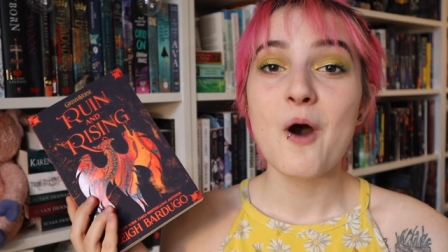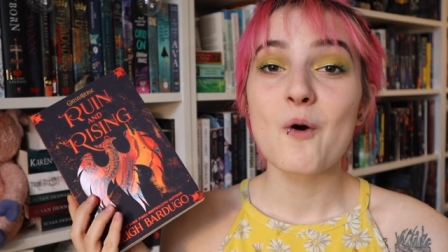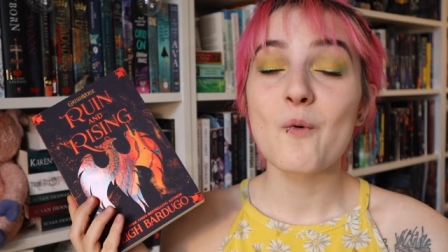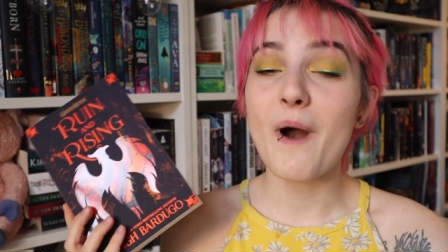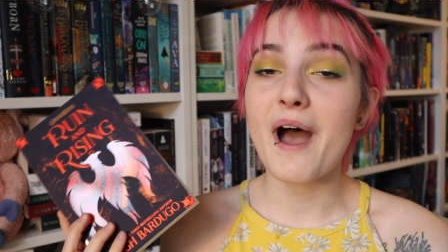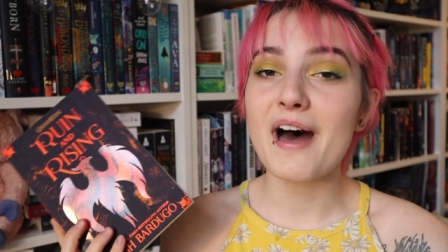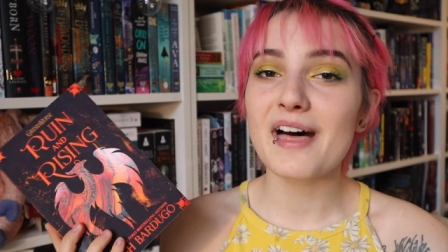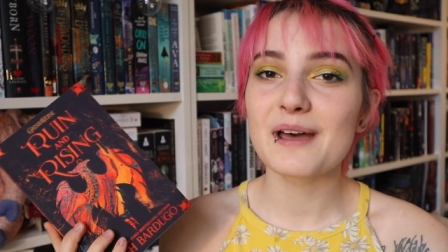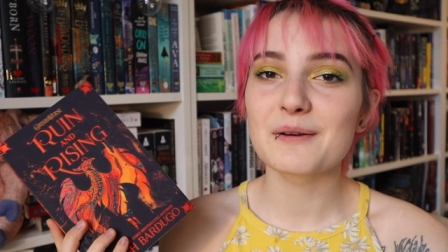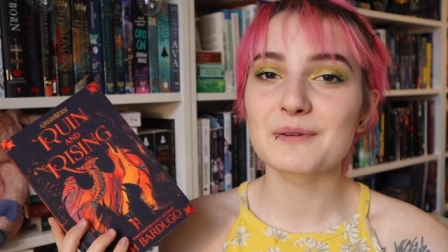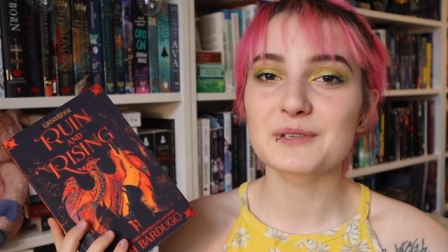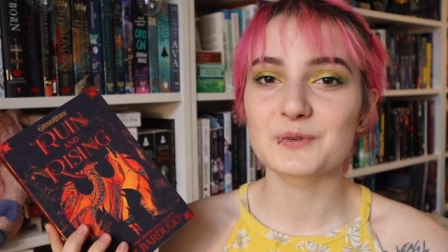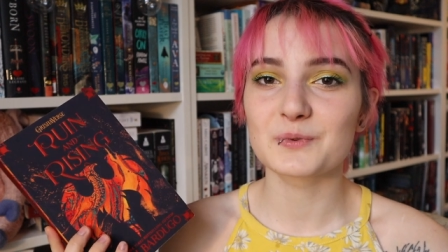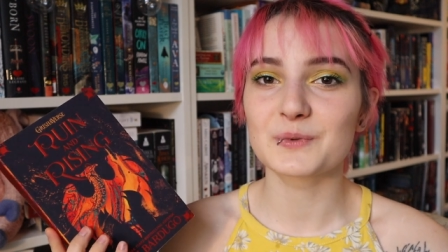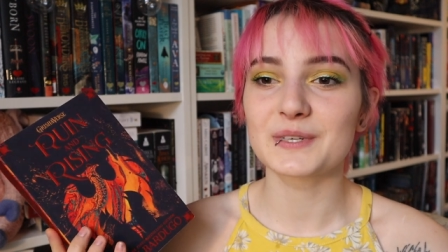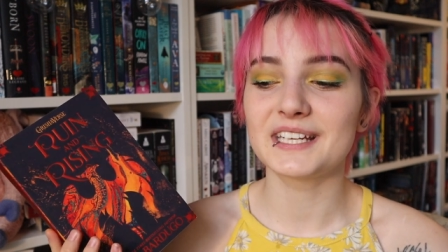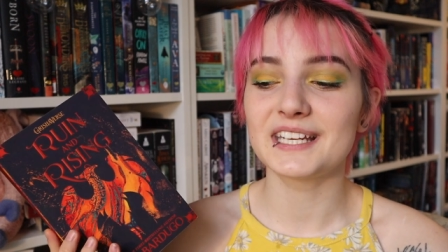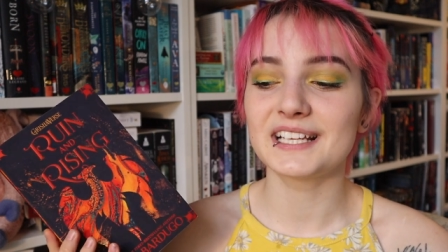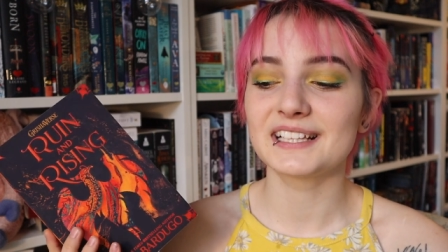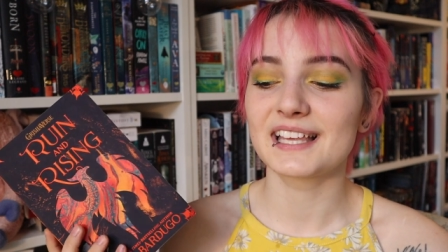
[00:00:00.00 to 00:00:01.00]
while I was
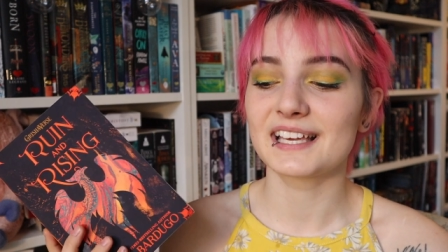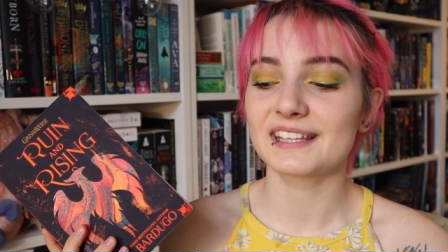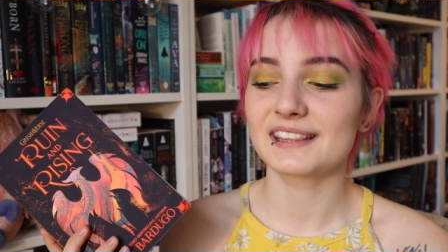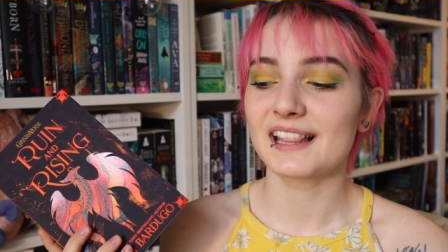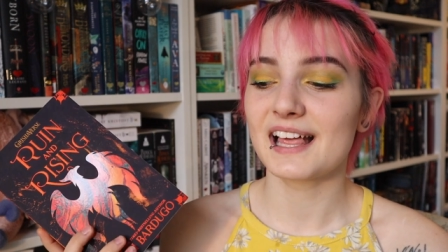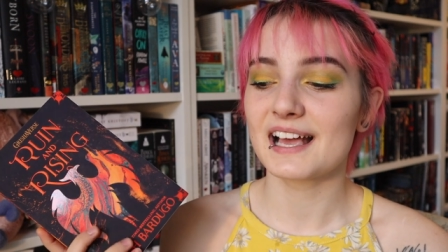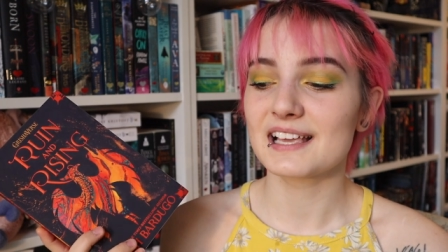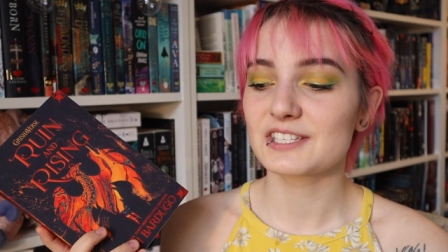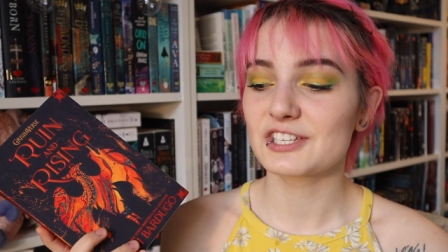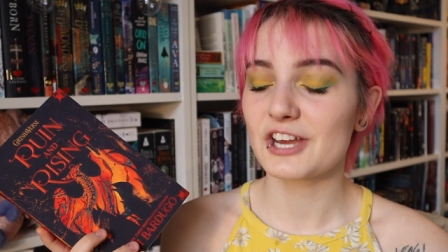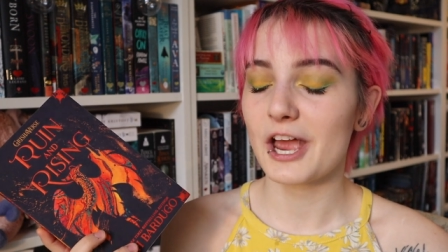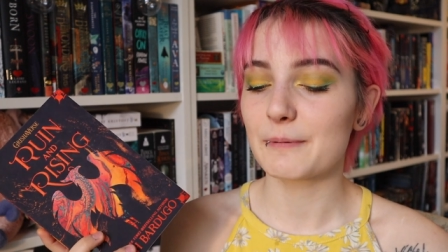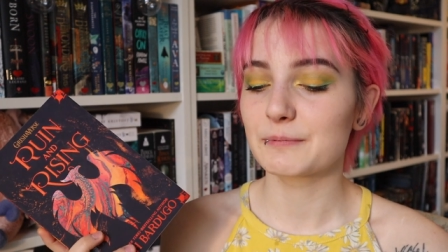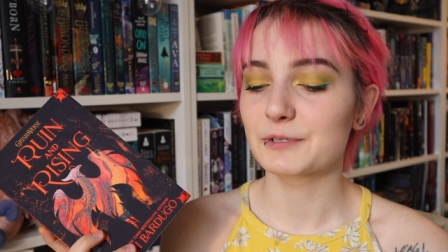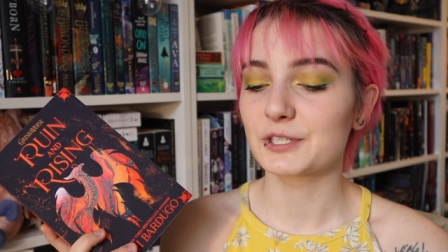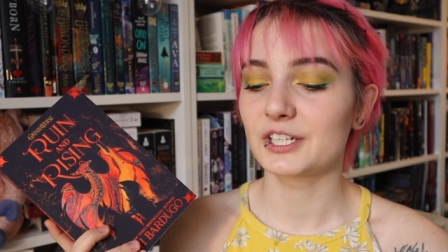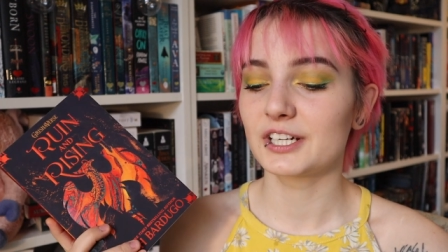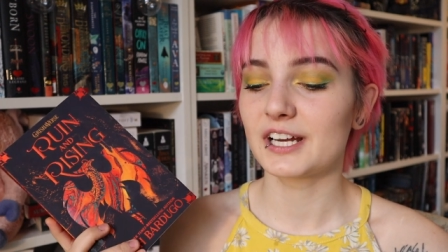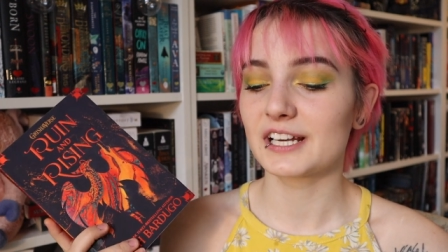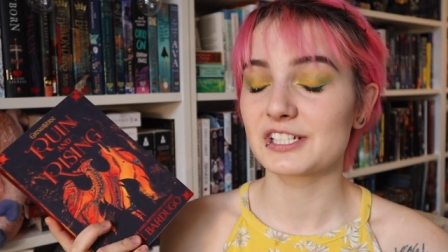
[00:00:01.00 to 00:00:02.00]
reading like the last
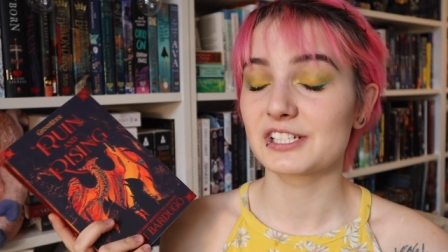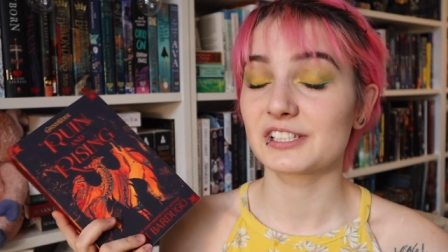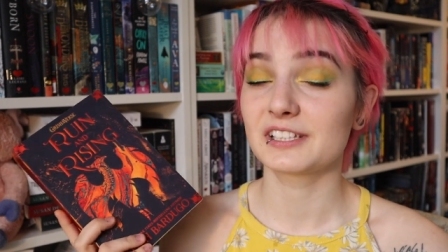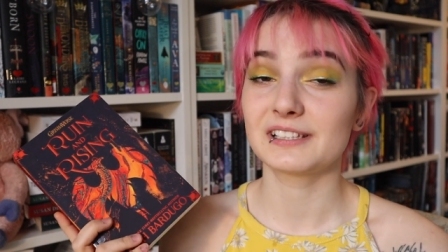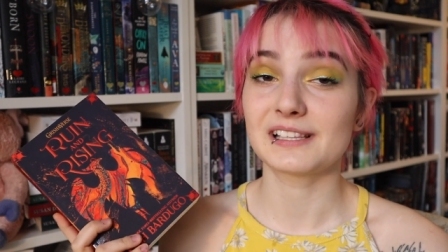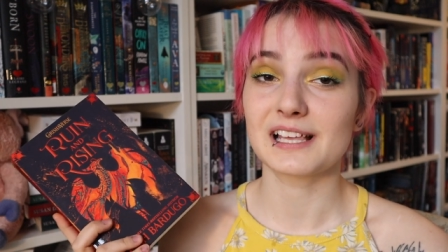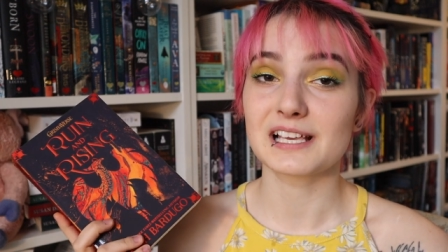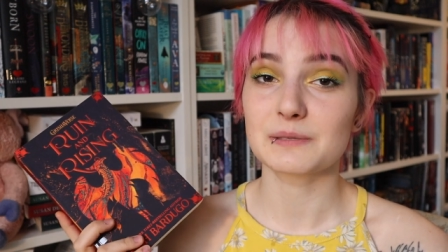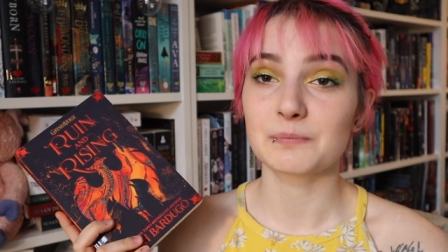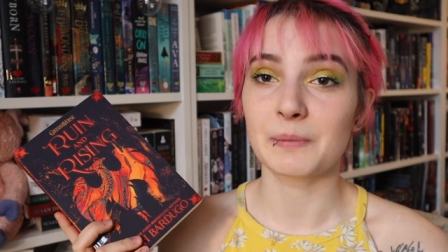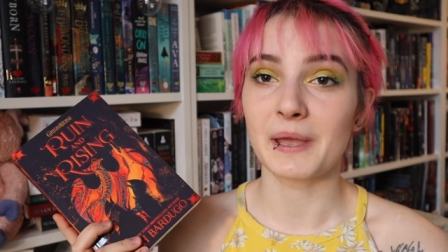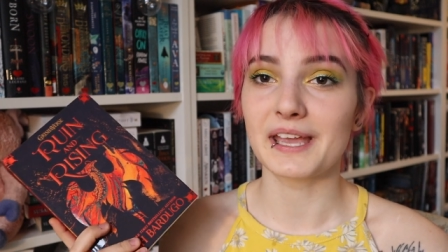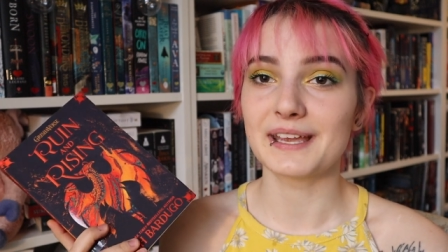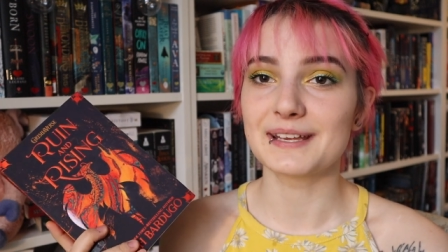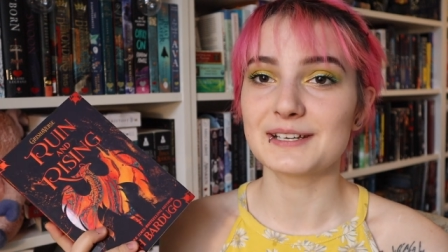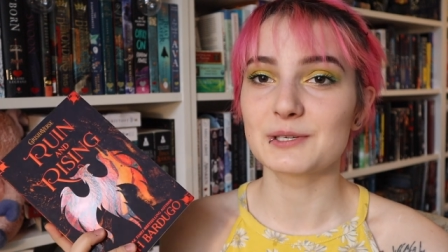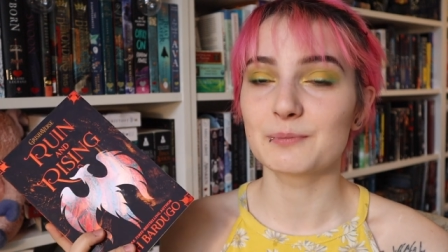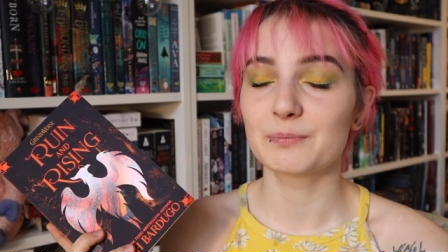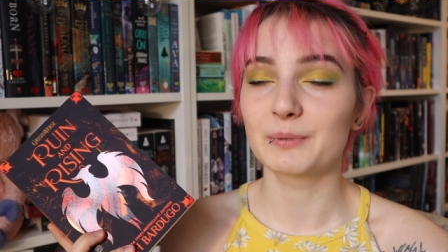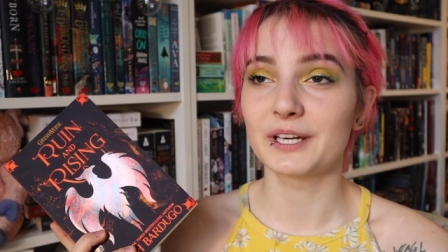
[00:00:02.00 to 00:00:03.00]
chapter, actually last
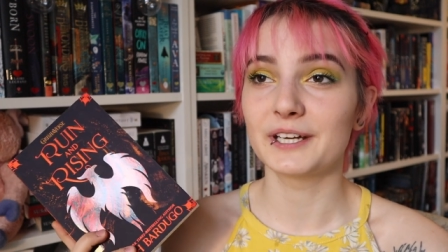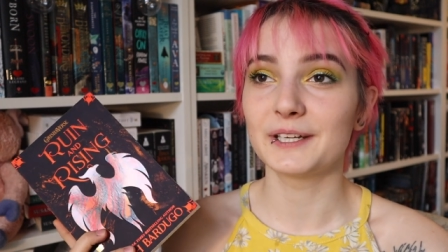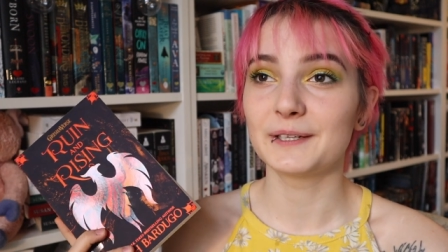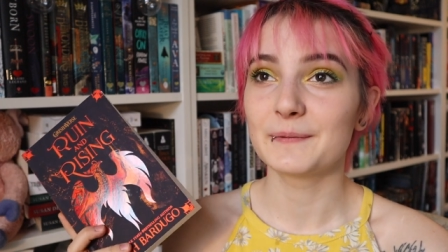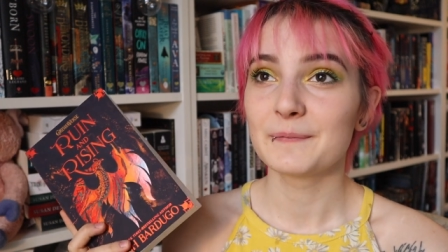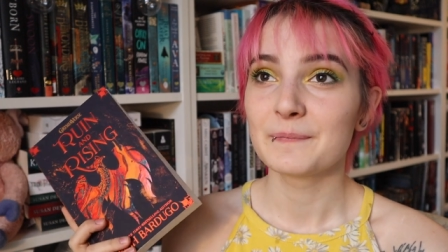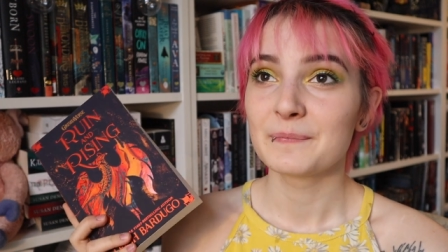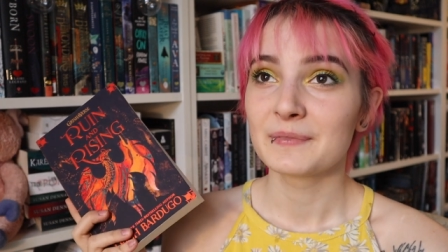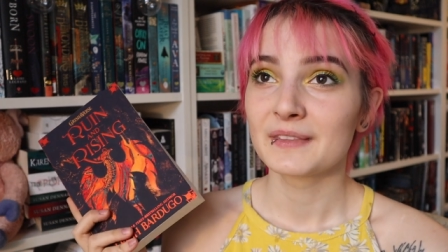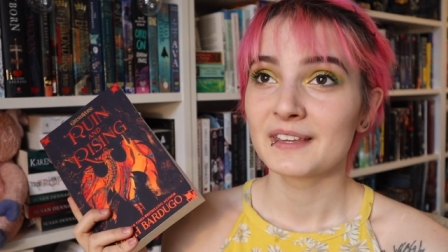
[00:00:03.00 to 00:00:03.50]
page, but